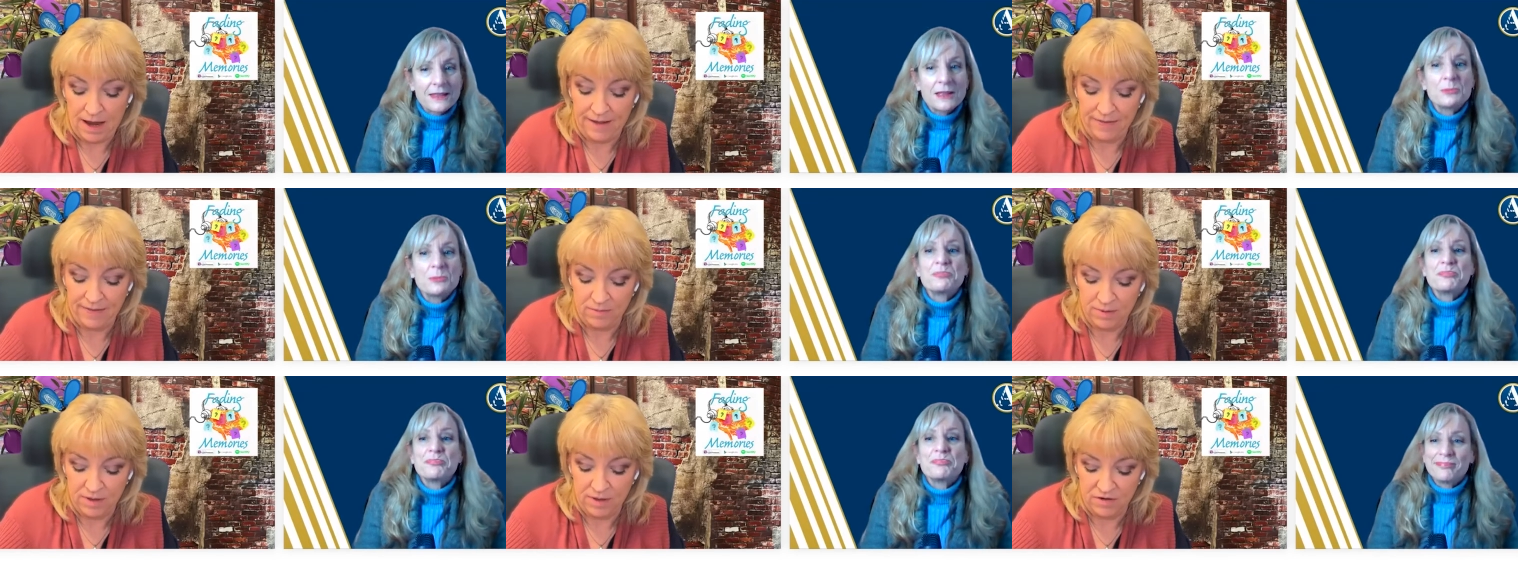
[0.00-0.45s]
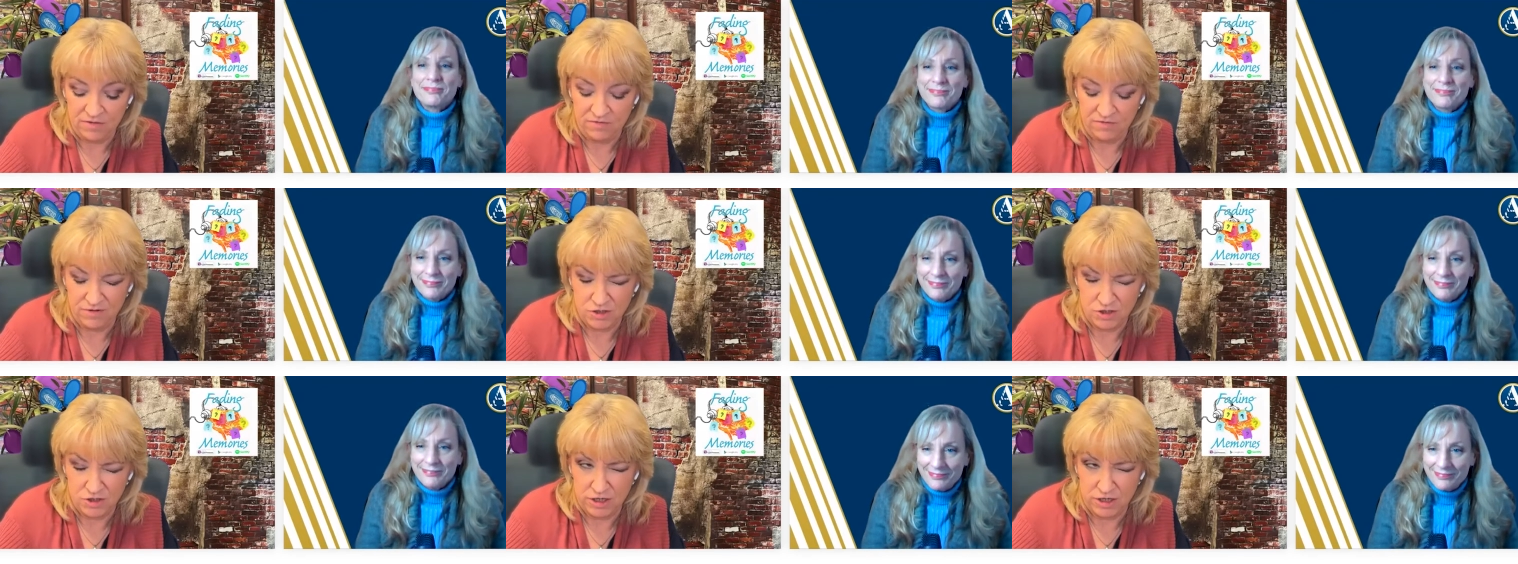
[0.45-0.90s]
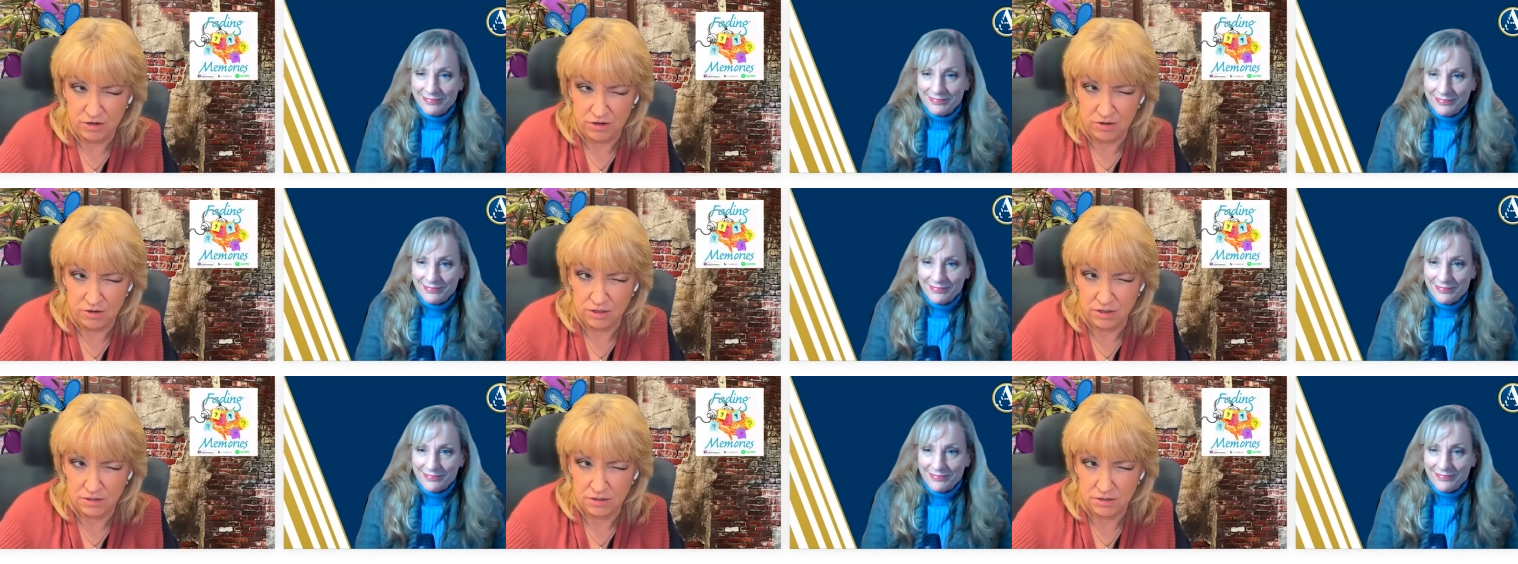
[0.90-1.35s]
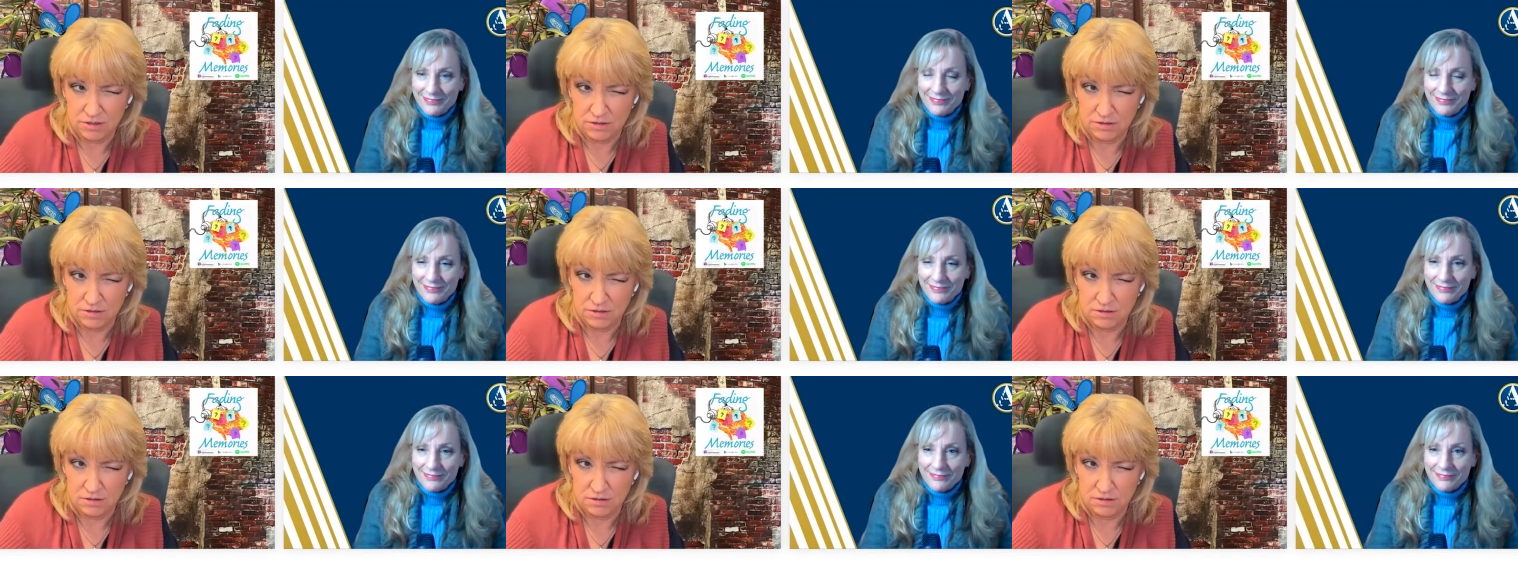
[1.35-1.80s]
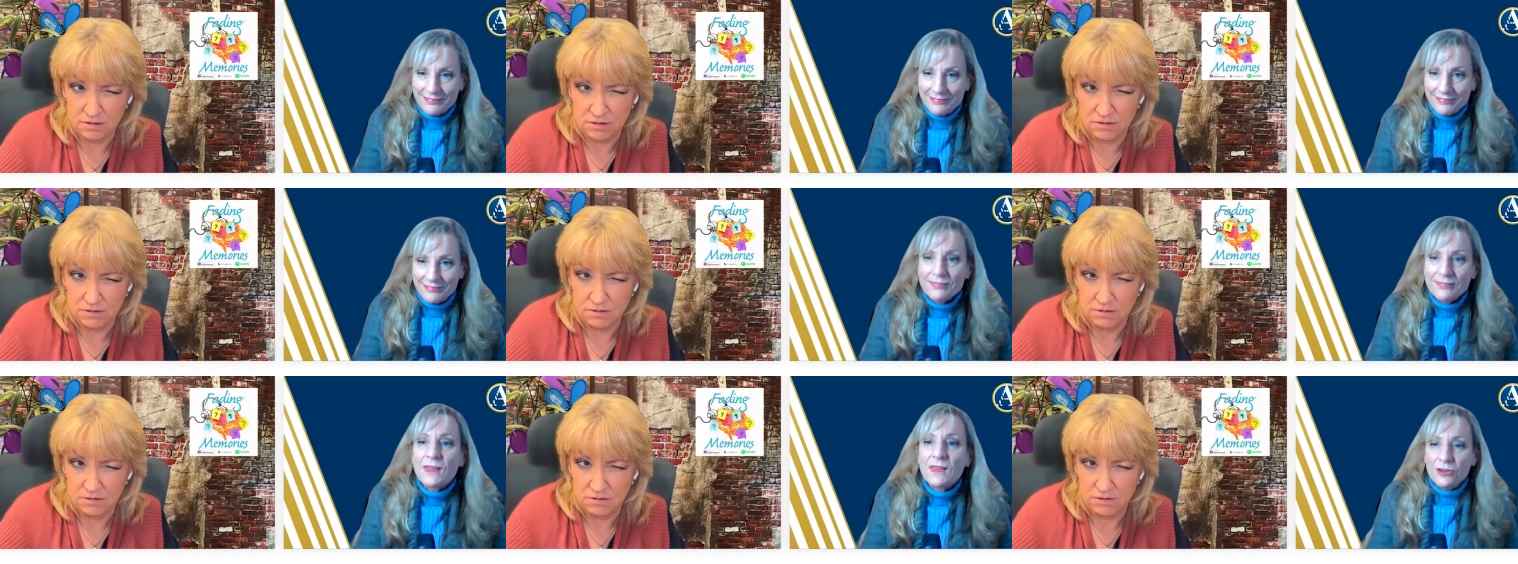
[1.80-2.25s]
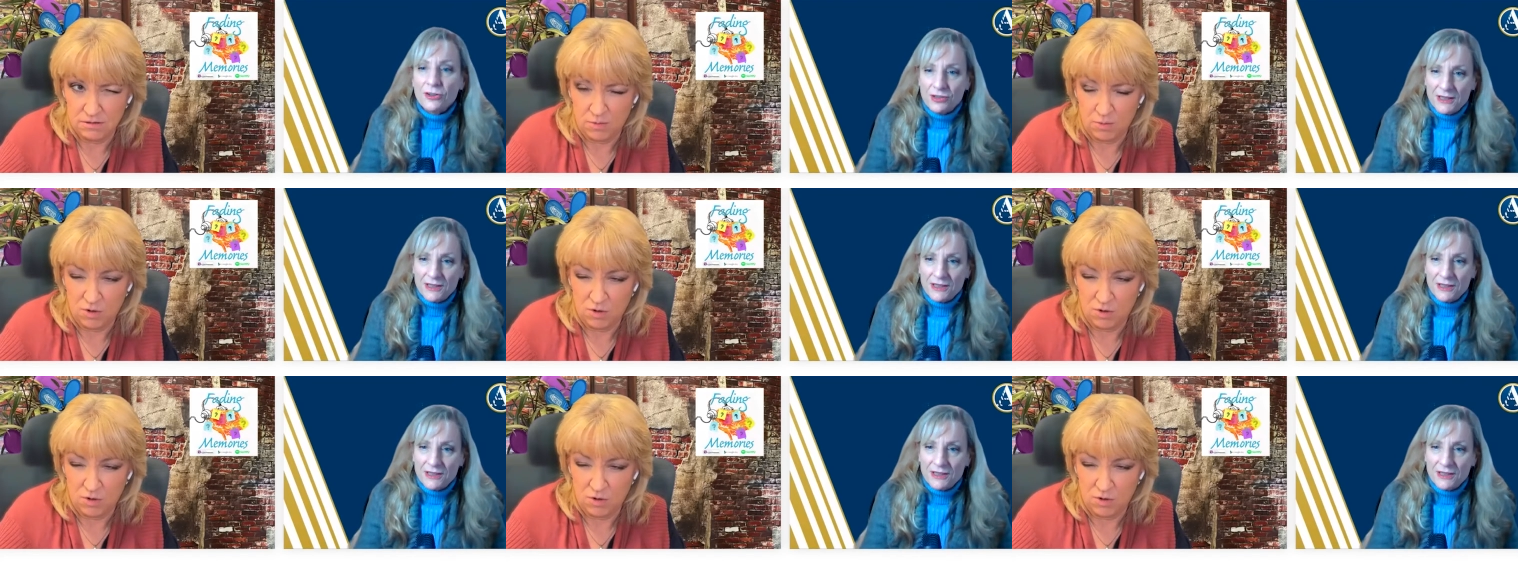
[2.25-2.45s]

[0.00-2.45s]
Speaker 1: and the beneficiaries. Yep.